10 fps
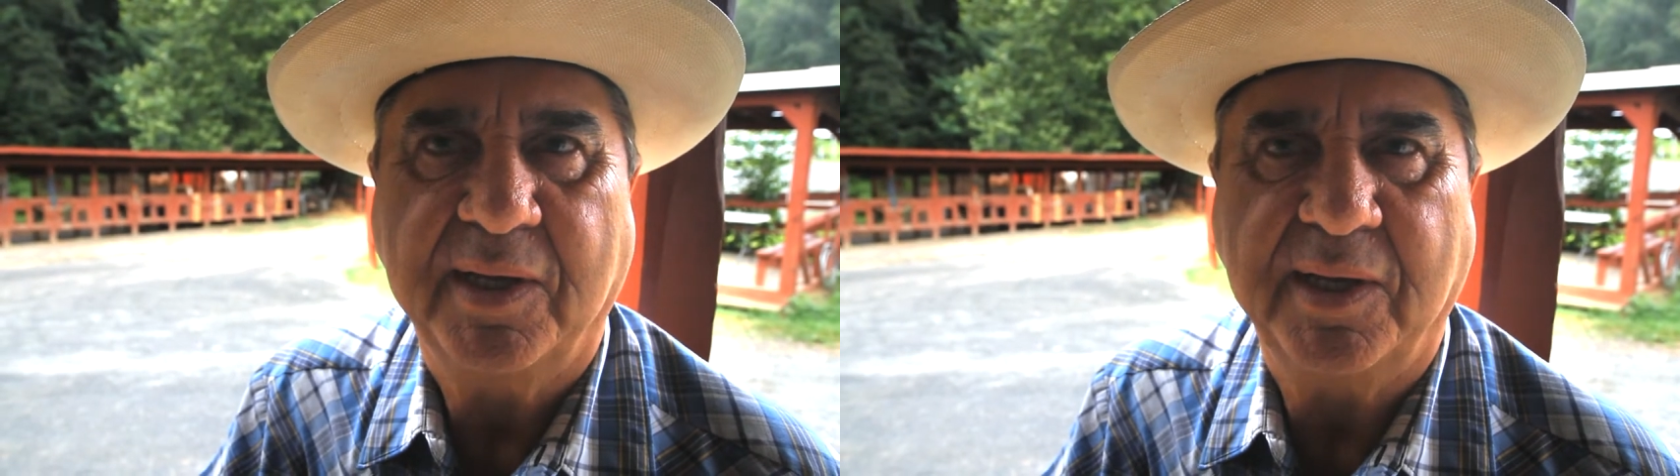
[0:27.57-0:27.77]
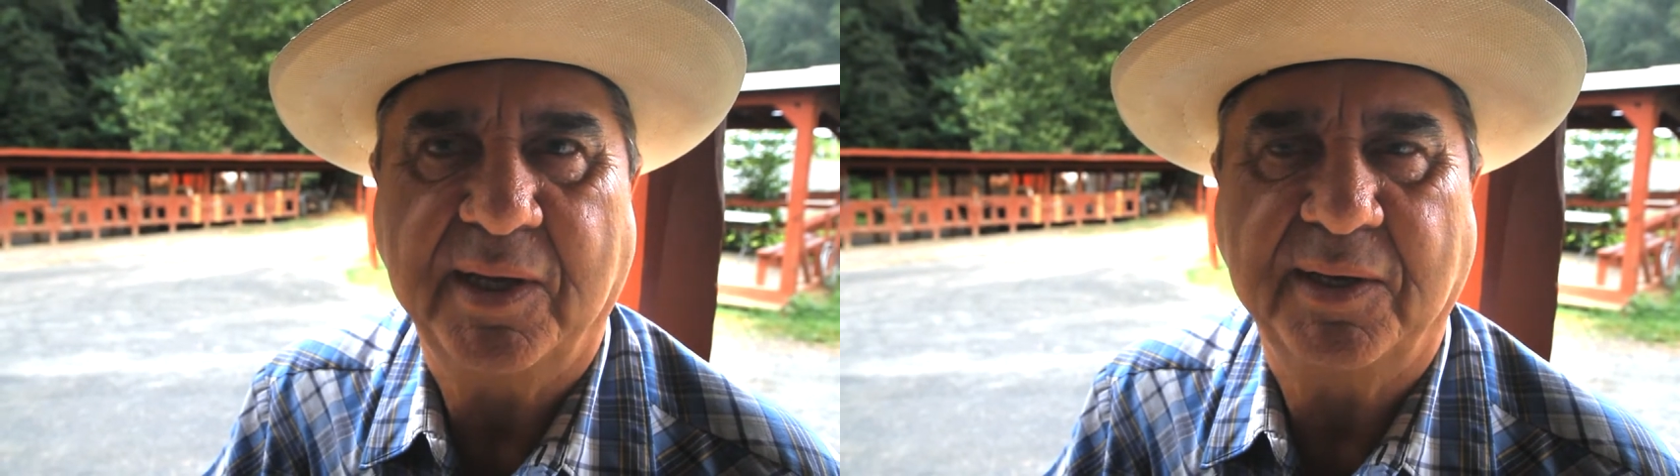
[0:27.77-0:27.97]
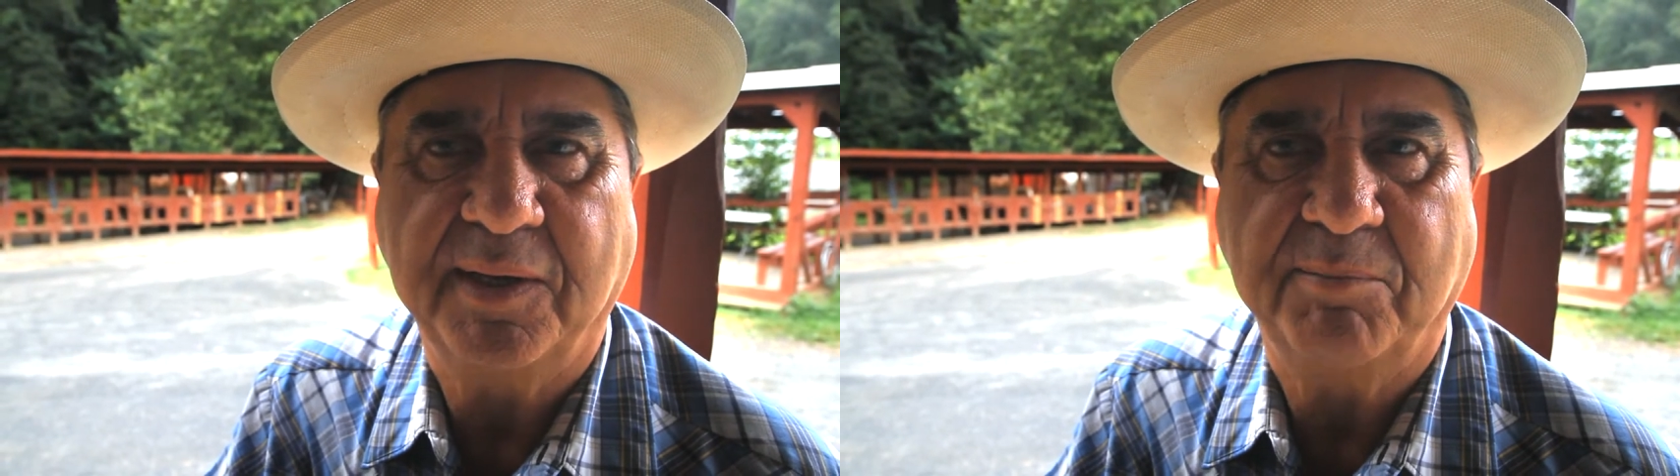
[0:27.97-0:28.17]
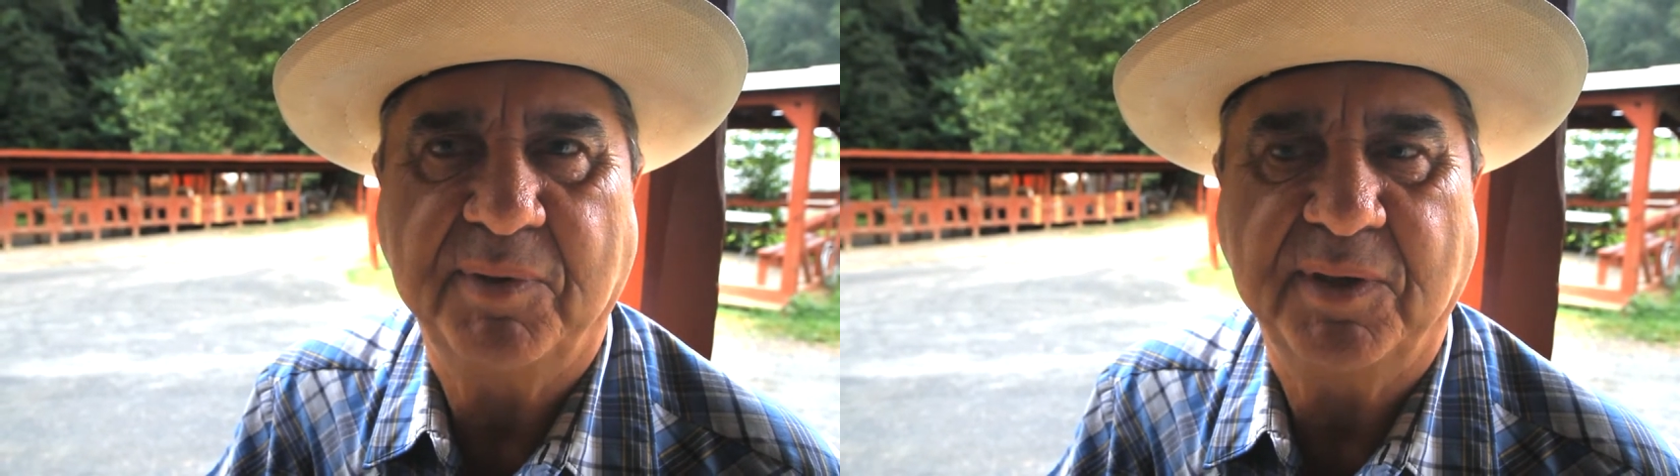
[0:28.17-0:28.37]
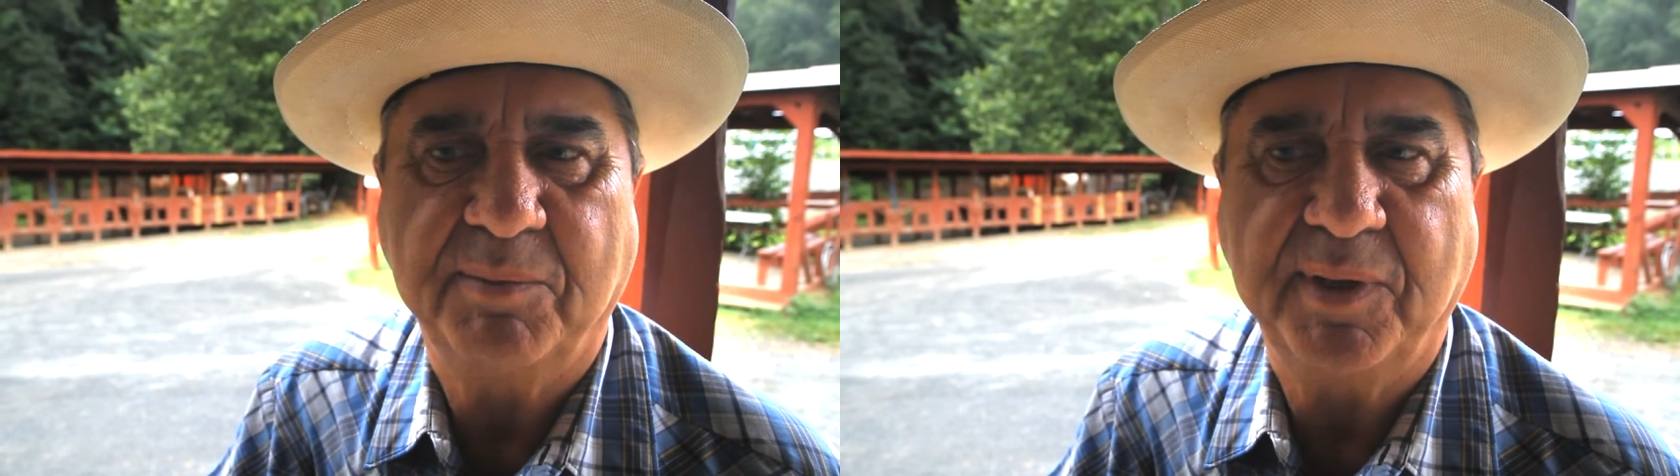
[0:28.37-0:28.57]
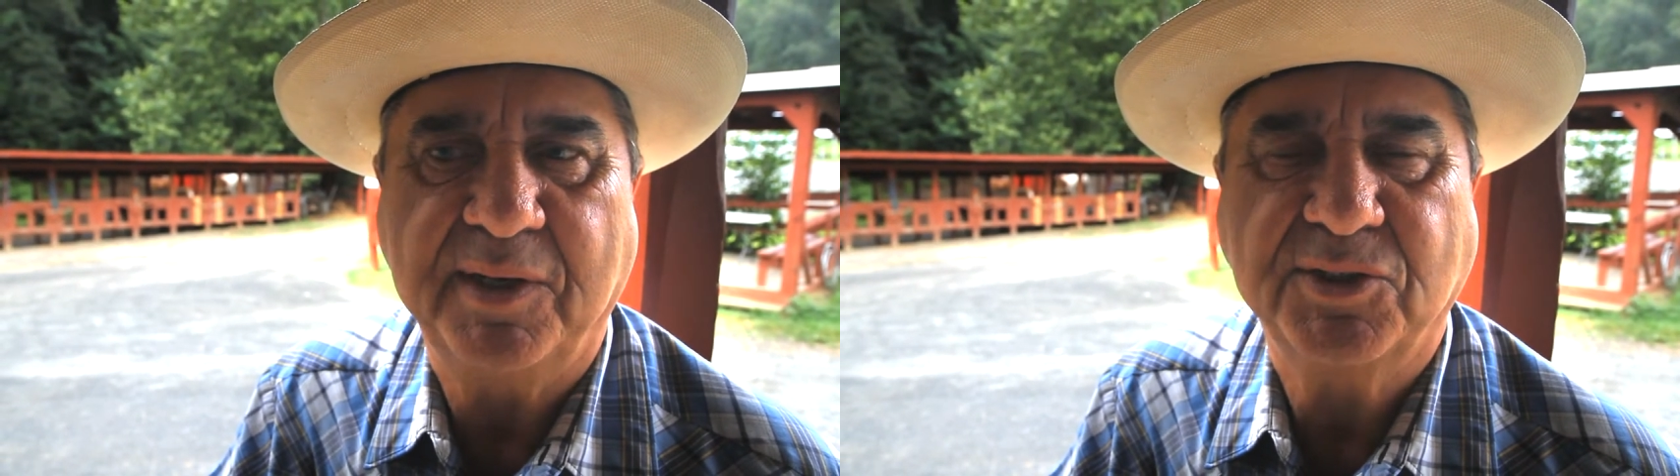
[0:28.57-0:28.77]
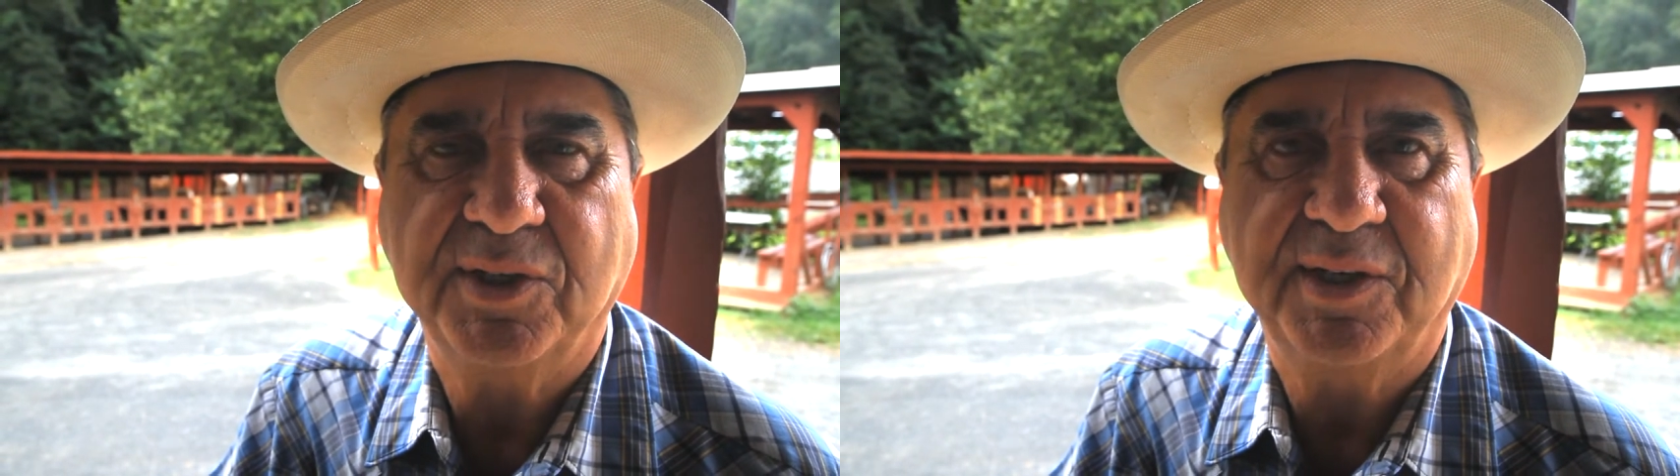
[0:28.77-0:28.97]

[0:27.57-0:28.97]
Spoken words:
and the business,